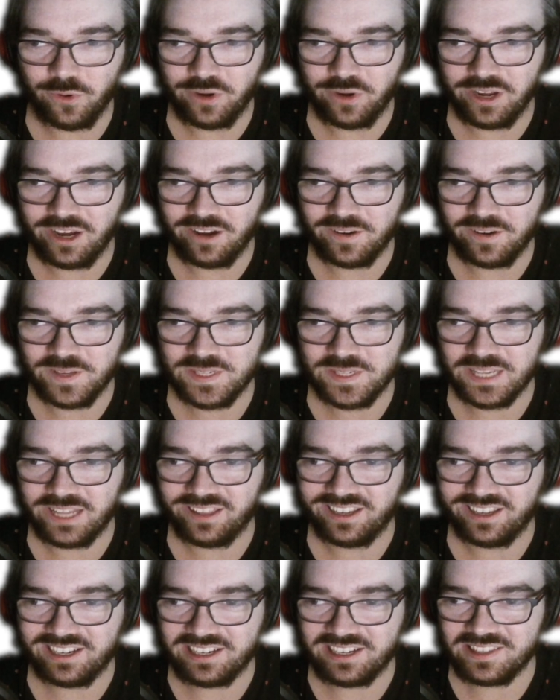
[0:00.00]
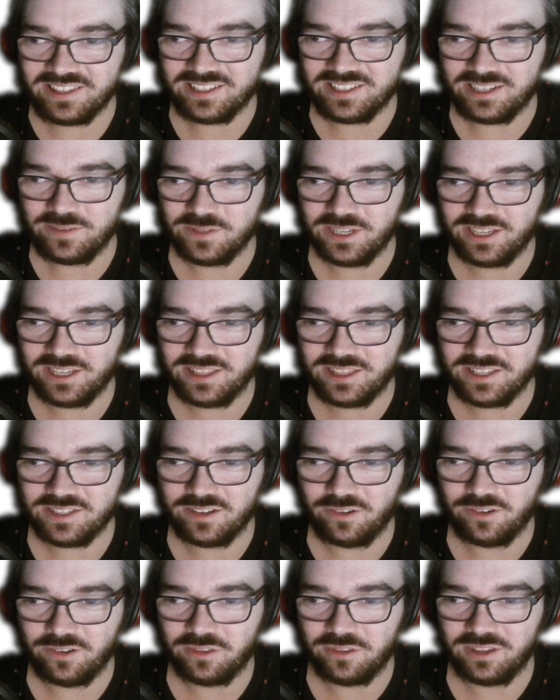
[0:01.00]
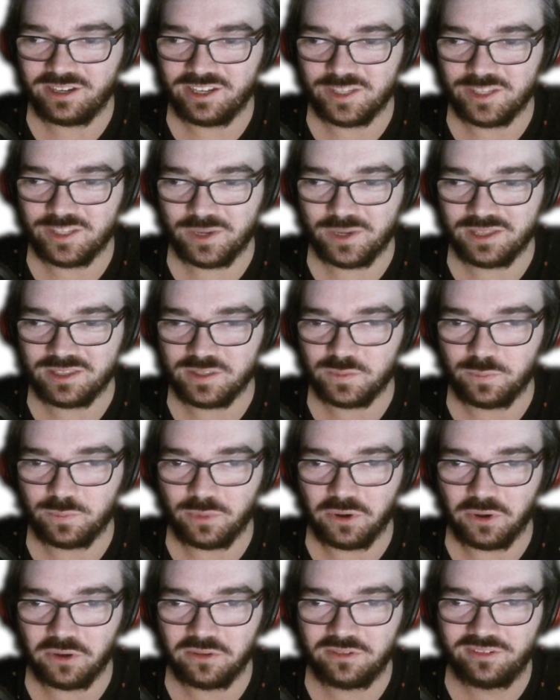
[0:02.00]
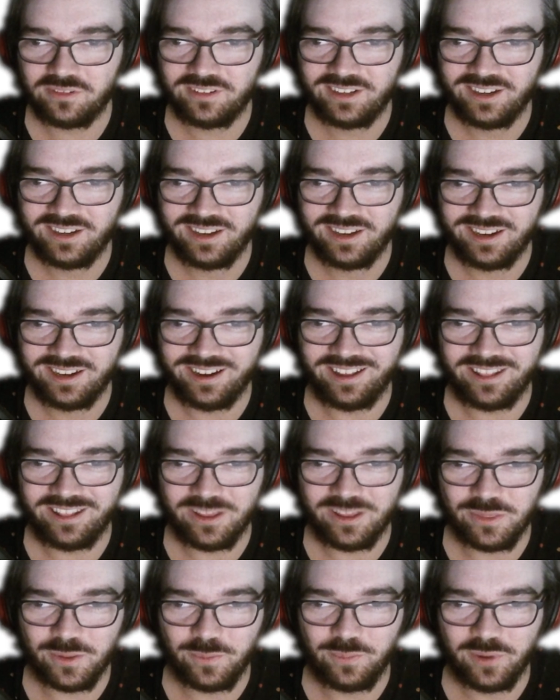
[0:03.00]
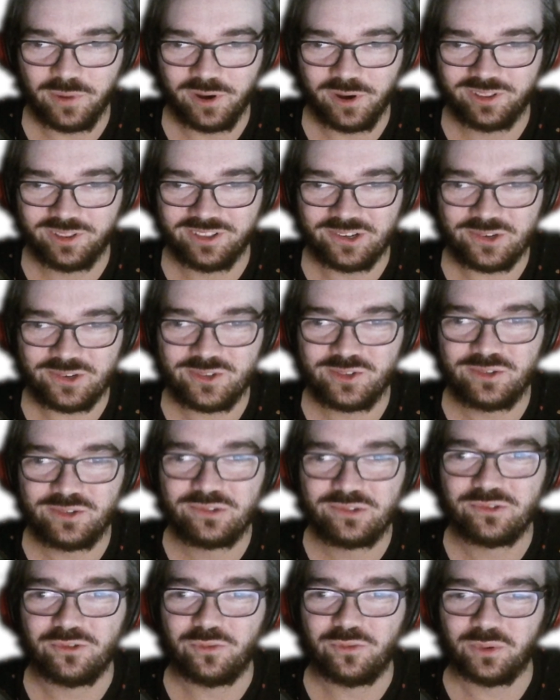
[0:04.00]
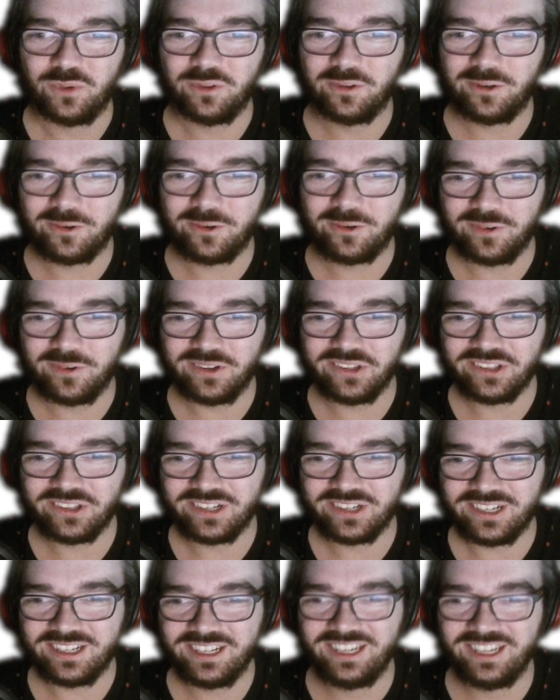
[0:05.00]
out is that like, it seems like this whole thing is about this bird, and then the bird looks super low quality.